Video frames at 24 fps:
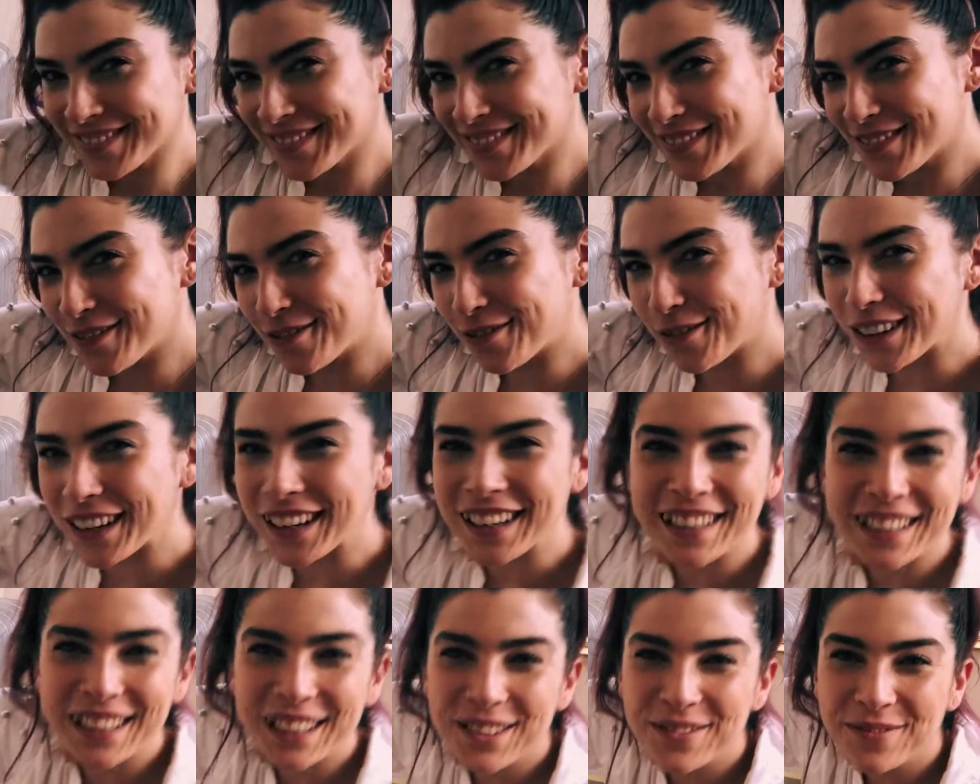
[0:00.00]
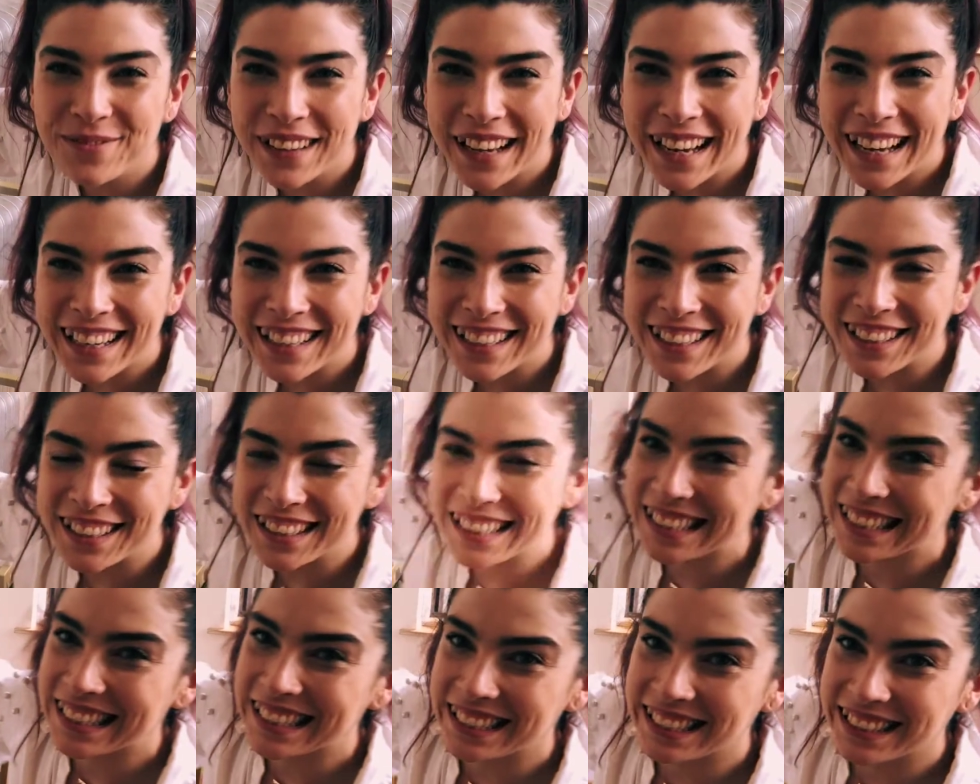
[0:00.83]
Welcome back. All right,
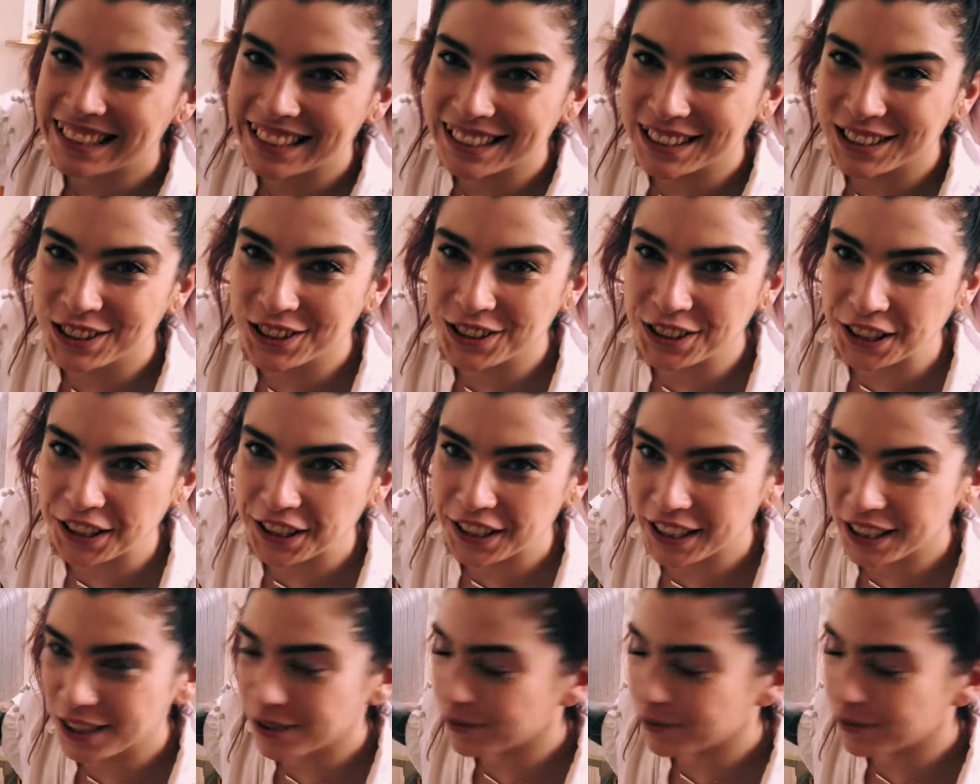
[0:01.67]
let's get started.